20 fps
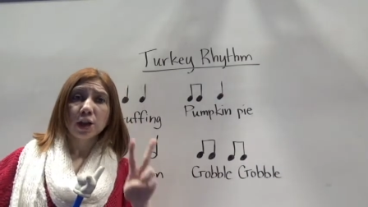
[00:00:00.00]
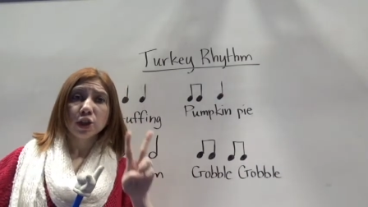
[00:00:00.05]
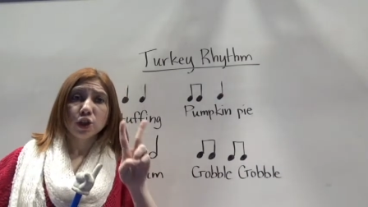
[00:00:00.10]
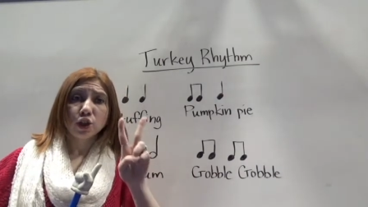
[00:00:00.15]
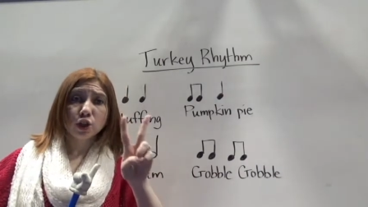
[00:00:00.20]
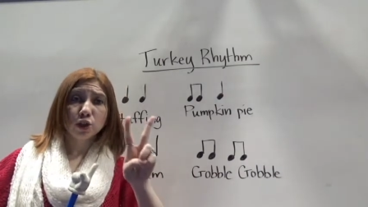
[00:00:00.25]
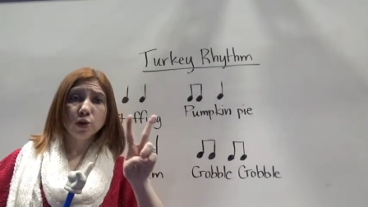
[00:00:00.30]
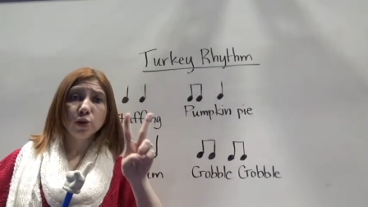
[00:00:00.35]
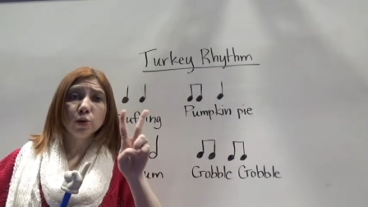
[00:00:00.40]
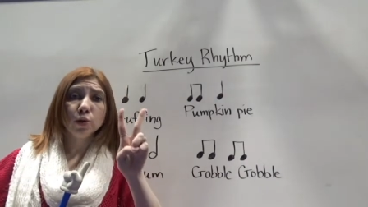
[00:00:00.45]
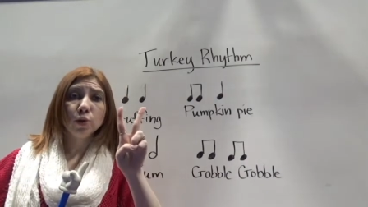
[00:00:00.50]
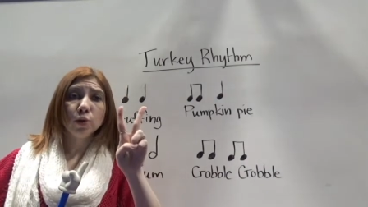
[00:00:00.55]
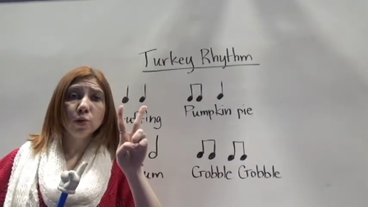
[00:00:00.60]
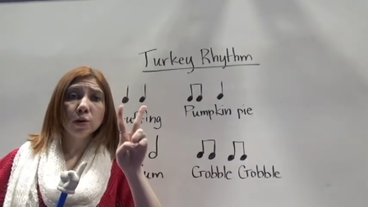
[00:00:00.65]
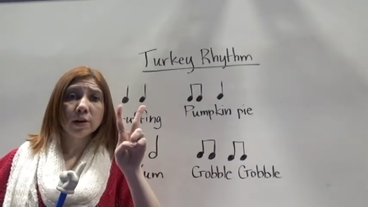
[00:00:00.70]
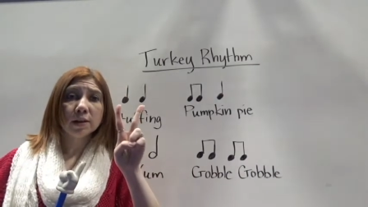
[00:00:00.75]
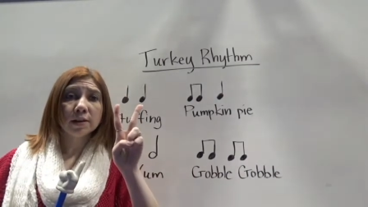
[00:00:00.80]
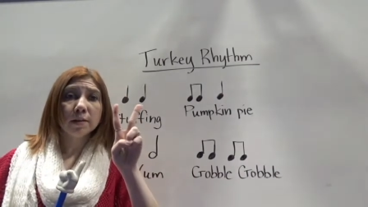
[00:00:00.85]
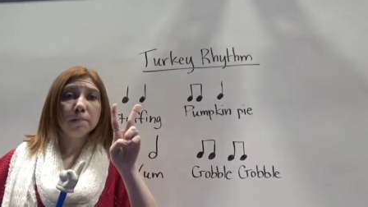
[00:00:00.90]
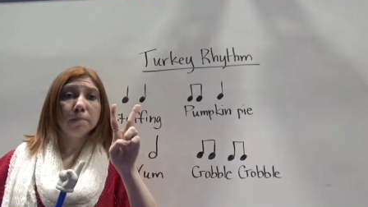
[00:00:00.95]
two
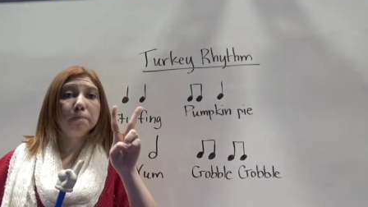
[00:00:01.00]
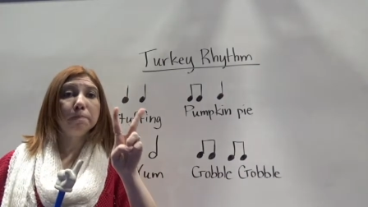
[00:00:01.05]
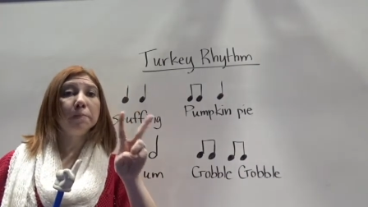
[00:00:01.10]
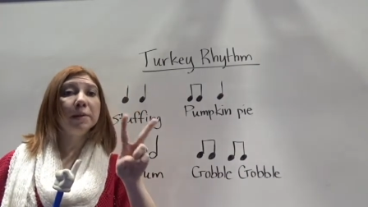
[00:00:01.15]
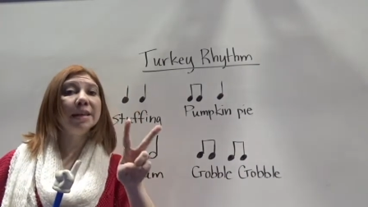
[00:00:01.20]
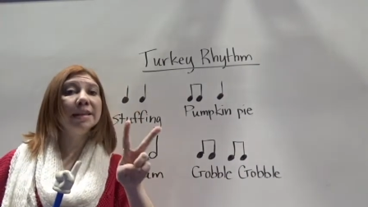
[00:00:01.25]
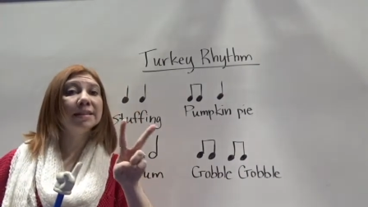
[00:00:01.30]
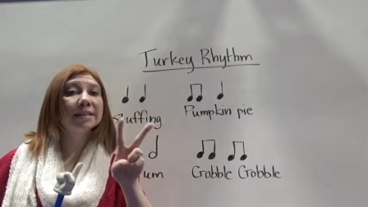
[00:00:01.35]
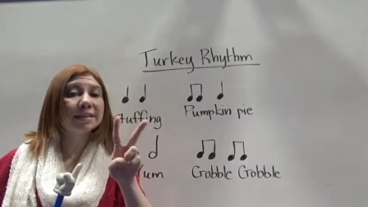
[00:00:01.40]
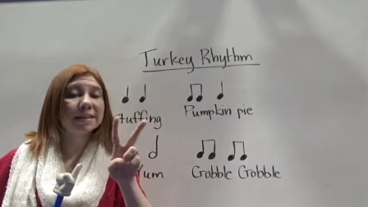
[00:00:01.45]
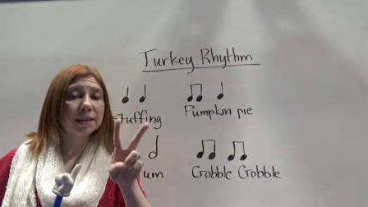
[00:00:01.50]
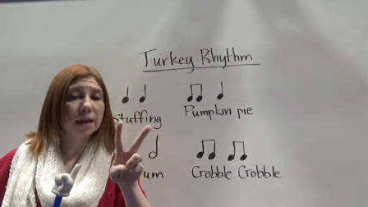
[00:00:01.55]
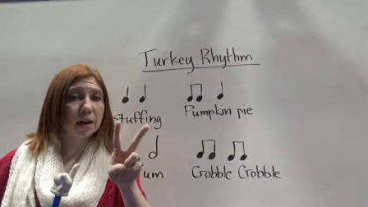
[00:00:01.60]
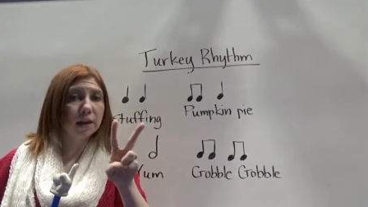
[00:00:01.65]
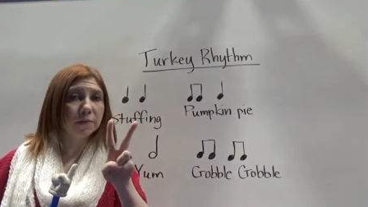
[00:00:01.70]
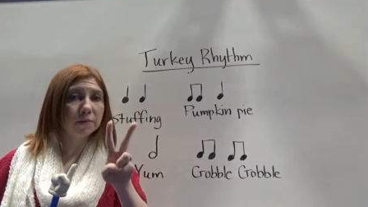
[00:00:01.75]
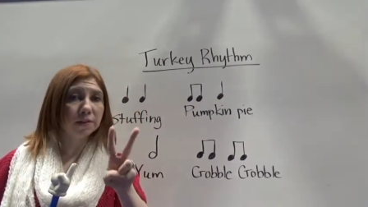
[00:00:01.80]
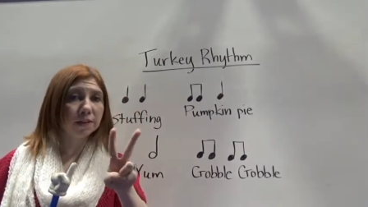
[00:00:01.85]
beats of